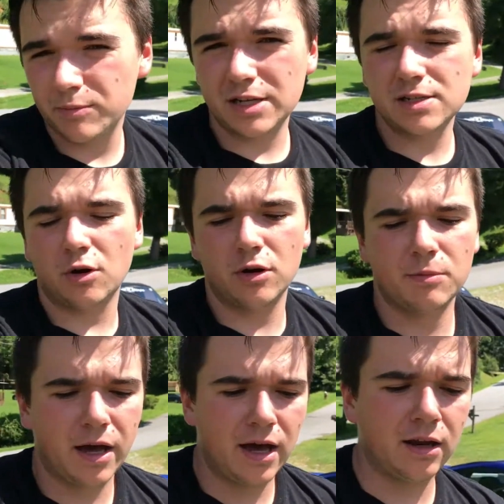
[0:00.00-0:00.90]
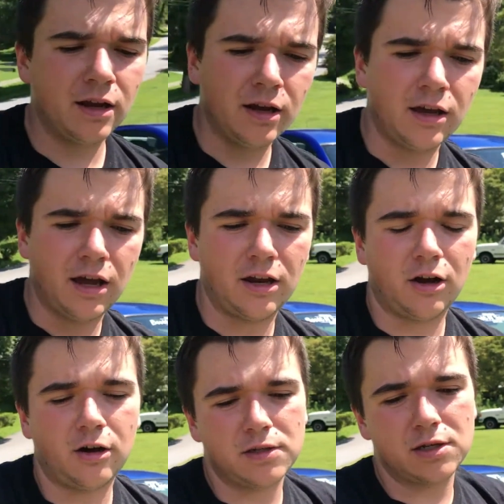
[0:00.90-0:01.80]
is going bad, and
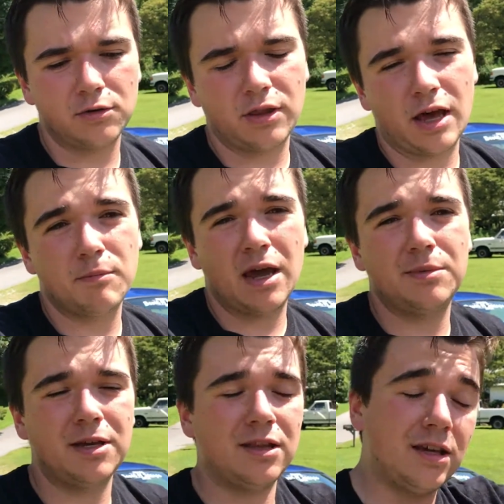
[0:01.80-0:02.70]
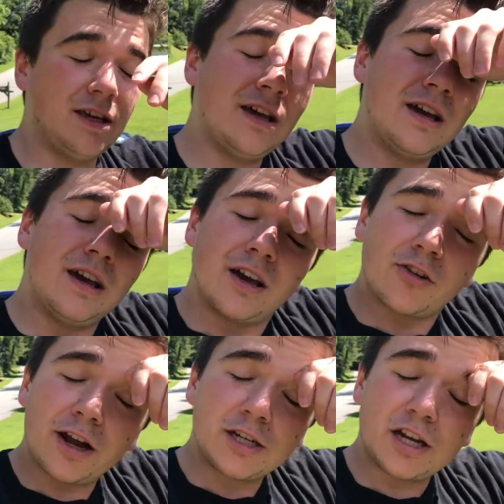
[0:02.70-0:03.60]
also that maybe the
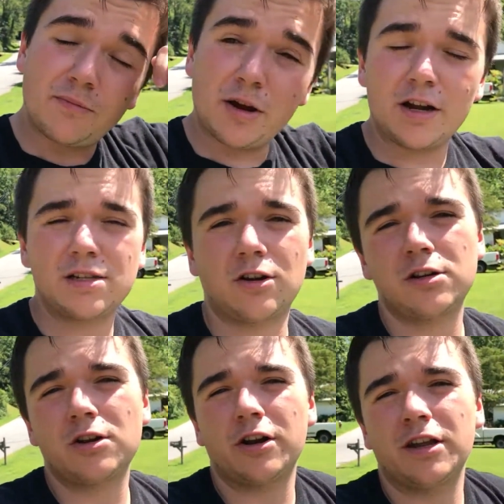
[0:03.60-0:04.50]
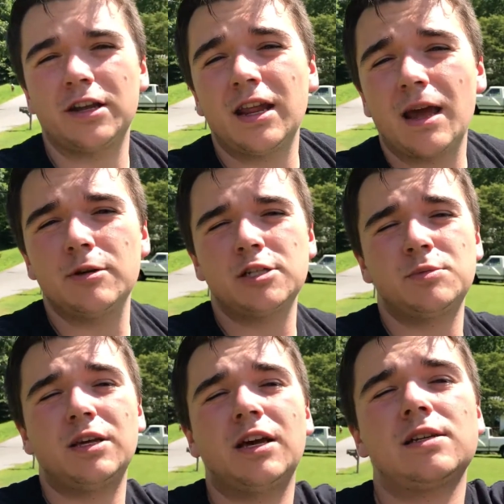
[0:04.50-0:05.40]
crankshaft bearings are starting to get damaged
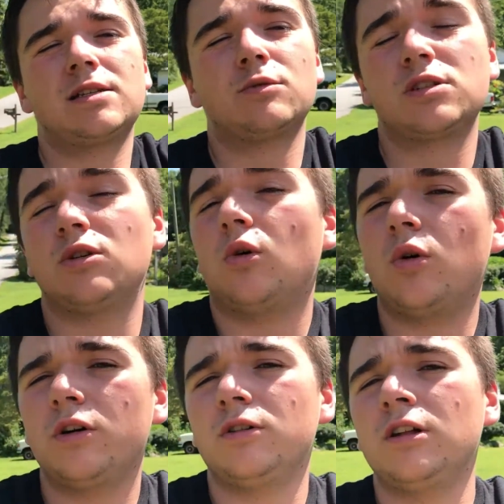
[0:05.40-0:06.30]
because there was no oil.